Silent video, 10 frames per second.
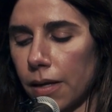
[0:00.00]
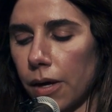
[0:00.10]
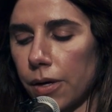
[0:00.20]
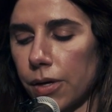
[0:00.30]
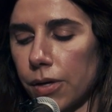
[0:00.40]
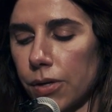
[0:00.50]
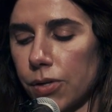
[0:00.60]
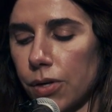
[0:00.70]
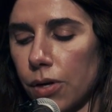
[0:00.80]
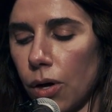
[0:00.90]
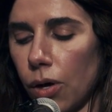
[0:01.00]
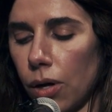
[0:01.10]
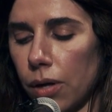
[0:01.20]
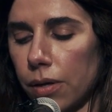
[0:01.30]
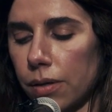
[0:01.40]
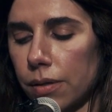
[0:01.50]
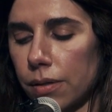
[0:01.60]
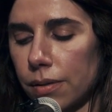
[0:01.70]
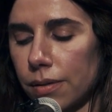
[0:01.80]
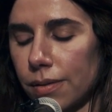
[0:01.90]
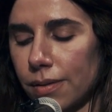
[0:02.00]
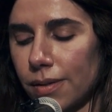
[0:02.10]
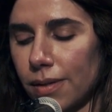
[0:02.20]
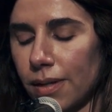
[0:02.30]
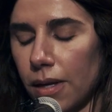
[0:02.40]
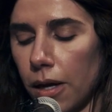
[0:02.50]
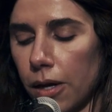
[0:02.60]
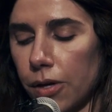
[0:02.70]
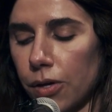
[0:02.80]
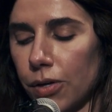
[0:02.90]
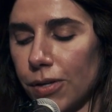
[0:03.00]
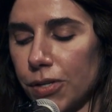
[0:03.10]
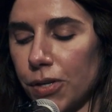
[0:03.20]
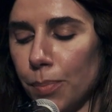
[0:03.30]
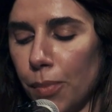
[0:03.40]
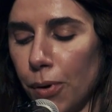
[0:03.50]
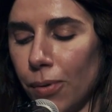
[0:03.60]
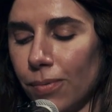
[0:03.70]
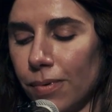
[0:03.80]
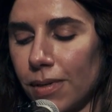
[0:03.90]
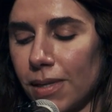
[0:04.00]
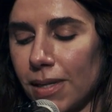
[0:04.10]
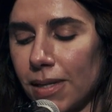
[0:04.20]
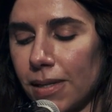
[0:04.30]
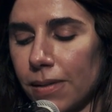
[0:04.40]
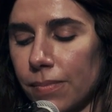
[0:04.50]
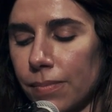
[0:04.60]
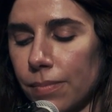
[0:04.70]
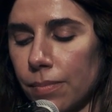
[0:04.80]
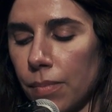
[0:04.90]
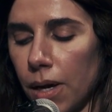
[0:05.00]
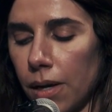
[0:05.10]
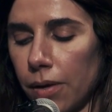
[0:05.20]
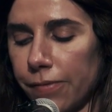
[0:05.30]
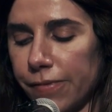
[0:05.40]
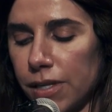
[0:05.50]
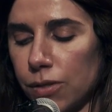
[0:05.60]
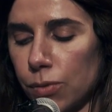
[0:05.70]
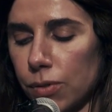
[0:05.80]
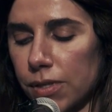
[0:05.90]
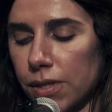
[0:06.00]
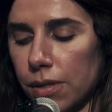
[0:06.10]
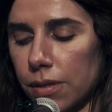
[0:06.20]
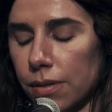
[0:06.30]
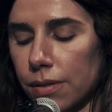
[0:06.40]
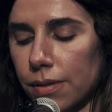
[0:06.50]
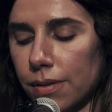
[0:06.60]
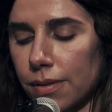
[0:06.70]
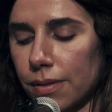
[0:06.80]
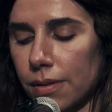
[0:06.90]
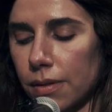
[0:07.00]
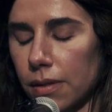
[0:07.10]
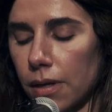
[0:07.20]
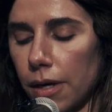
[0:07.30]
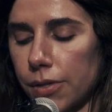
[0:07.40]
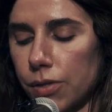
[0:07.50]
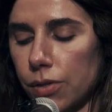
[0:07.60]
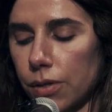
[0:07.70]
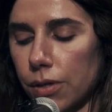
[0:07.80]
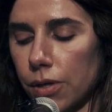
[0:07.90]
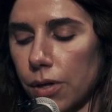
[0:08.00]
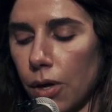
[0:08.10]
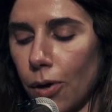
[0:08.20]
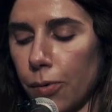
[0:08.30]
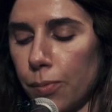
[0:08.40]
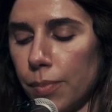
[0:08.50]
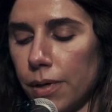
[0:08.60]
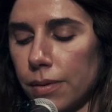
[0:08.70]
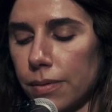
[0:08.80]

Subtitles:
I heard her holler. I heard her moan. My lovely daughter, I took her home.